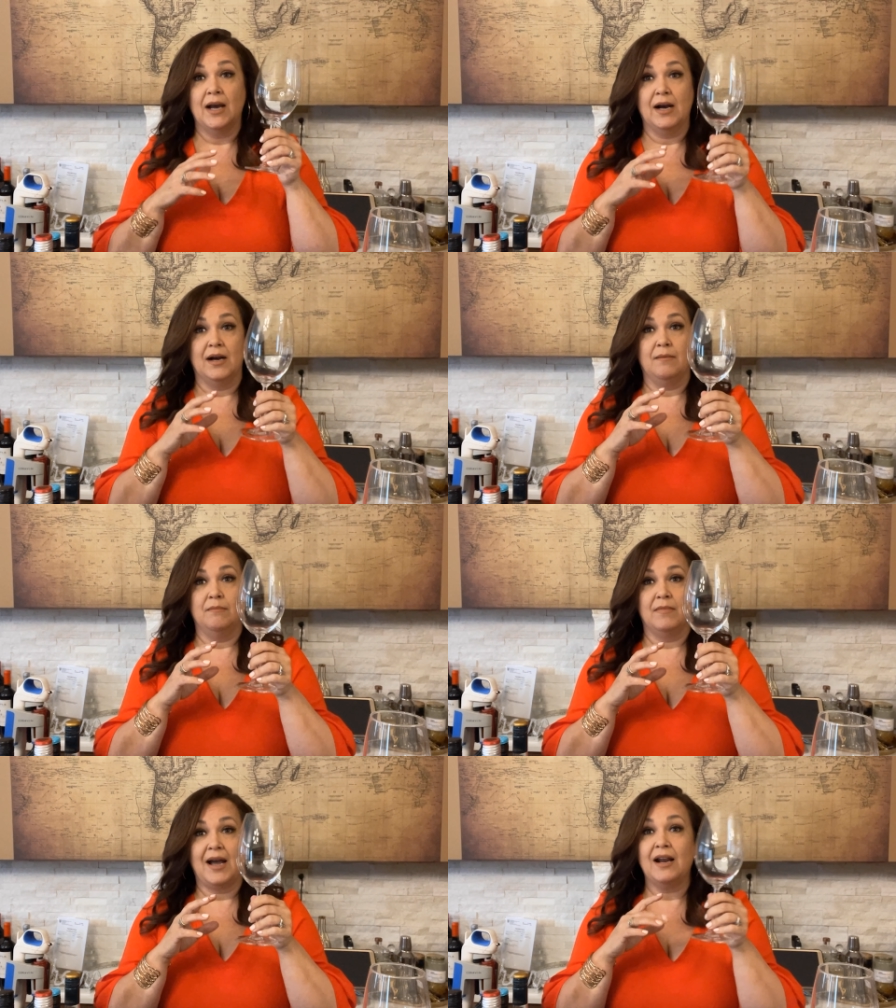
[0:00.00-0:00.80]

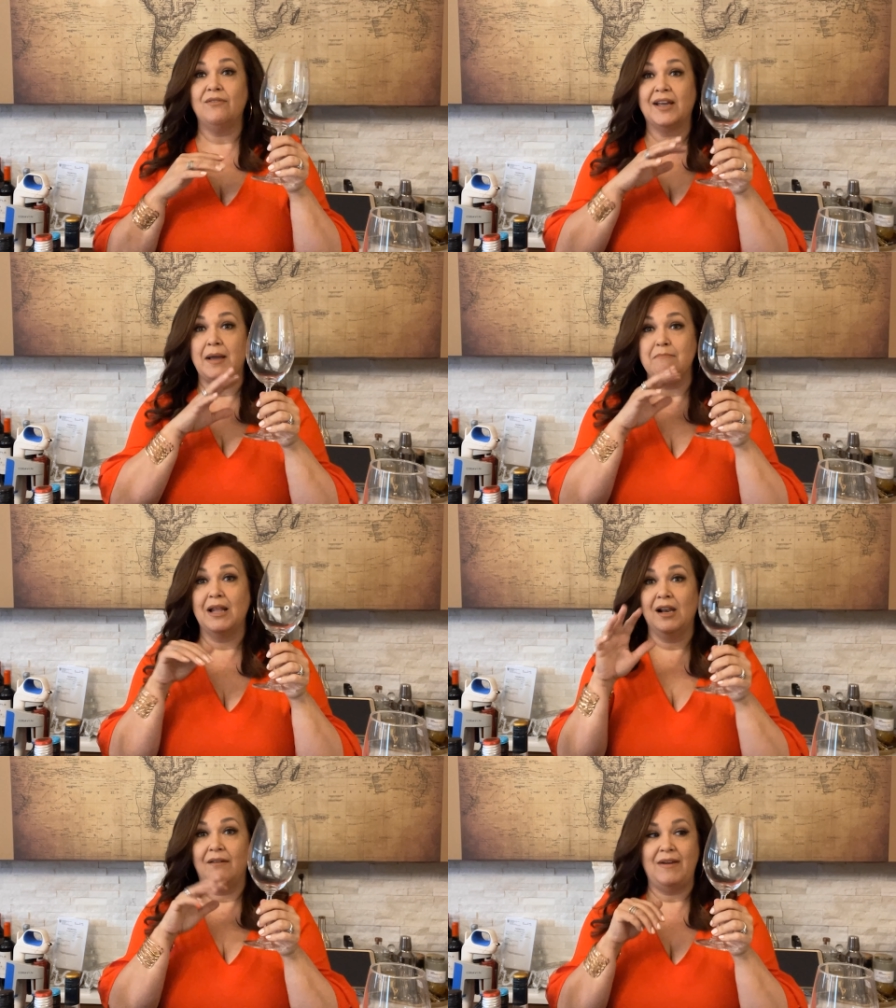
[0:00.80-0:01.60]
kind of like a
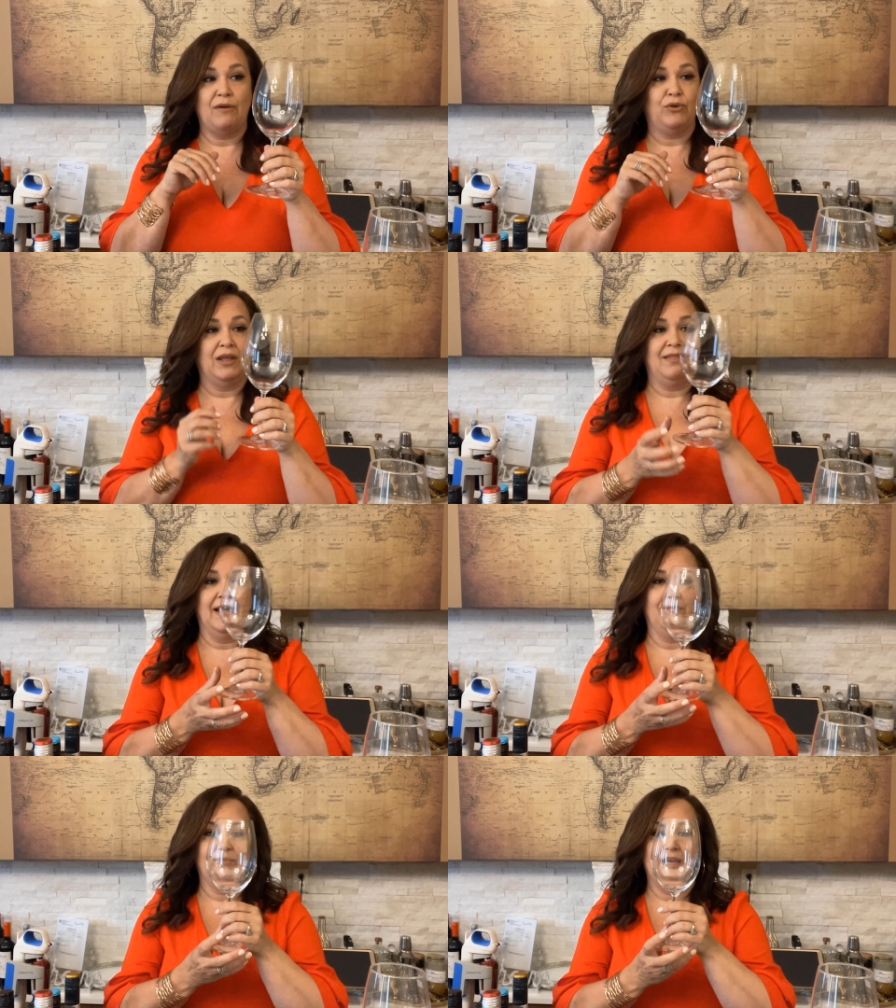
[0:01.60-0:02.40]
middle of everything.